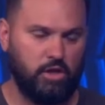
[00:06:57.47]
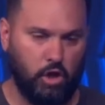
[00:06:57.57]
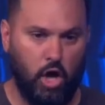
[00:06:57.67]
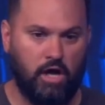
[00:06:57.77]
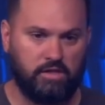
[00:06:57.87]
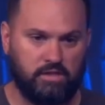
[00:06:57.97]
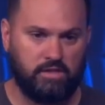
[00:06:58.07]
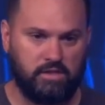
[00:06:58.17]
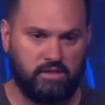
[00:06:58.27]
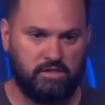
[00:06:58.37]

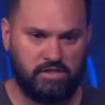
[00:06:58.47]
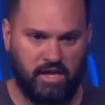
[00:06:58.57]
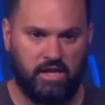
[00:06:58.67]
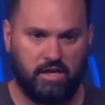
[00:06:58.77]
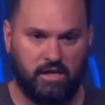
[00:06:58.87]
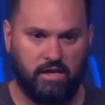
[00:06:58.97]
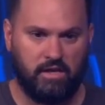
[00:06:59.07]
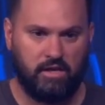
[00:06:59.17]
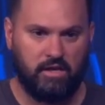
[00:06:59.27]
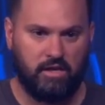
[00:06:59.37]
lost, saying,
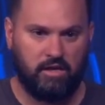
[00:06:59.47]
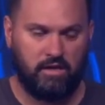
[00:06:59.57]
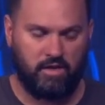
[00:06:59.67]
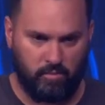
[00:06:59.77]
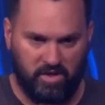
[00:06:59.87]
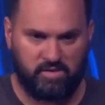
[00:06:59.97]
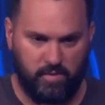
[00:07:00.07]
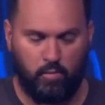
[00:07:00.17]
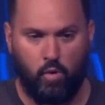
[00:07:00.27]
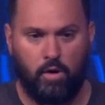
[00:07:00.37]
there must
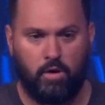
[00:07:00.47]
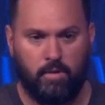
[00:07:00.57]
be more.